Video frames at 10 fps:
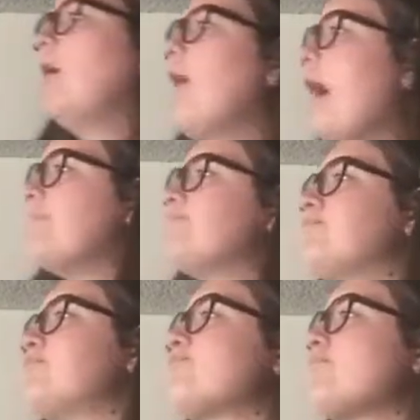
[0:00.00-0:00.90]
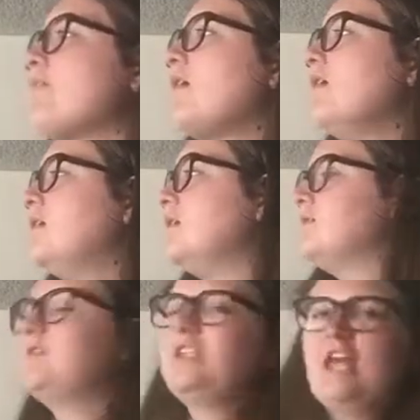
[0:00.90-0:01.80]
Okay.
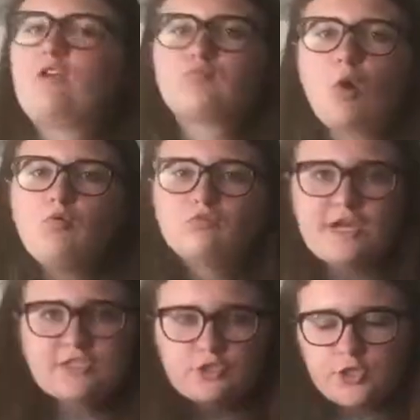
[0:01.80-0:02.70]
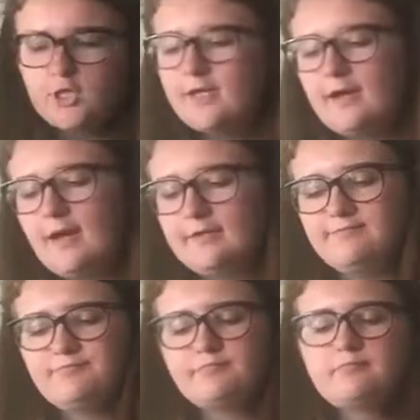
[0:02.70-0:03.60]
You can like road racer.
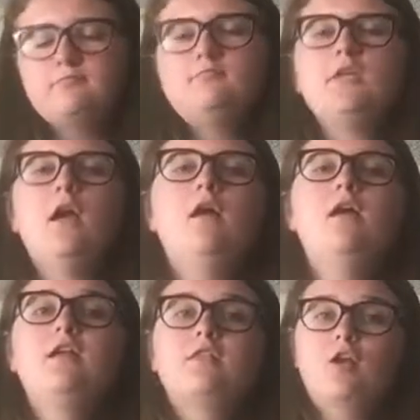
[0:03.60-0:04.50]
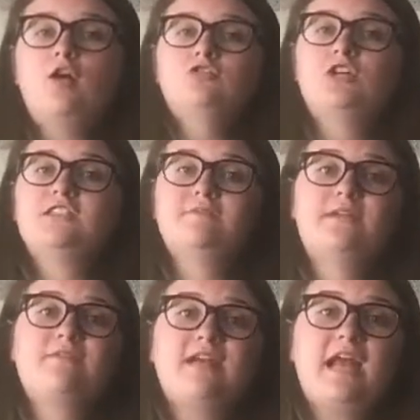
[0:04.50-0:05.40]
Um, the college class I'm
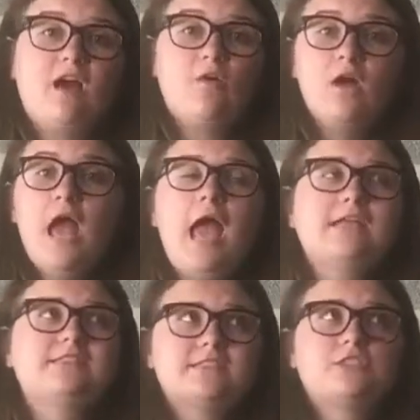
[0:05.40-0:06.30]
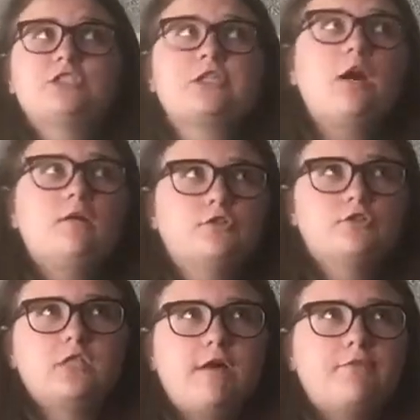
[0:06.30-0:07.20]
in right now, it's just
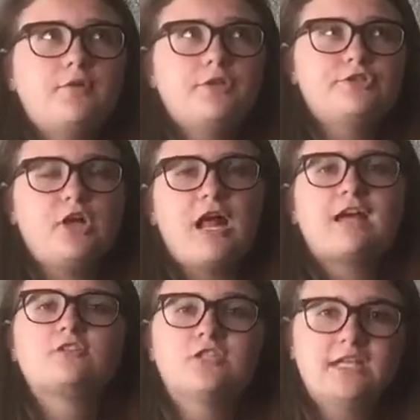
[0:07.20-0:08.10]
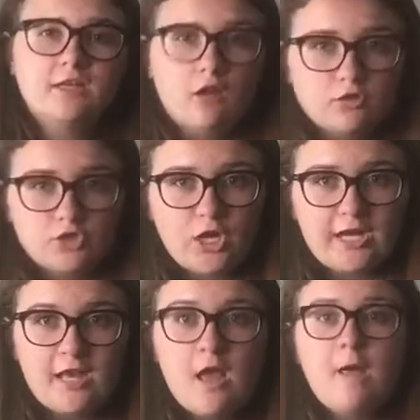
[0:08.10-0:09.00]
college level and you're not actually getting college
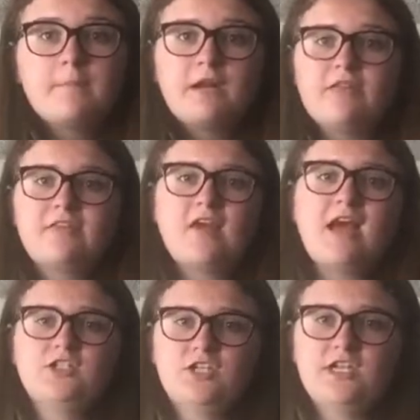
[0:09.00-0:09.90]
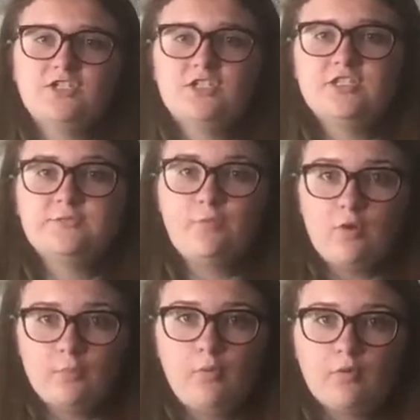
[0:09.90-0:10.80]
credit, but I think the education is
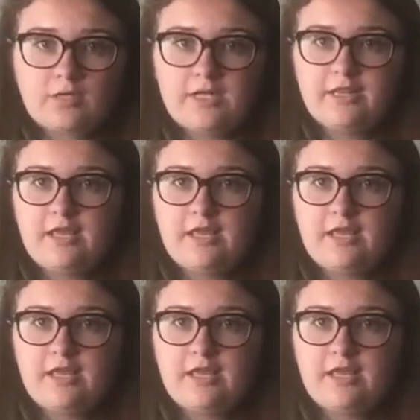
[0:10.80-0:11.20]
more important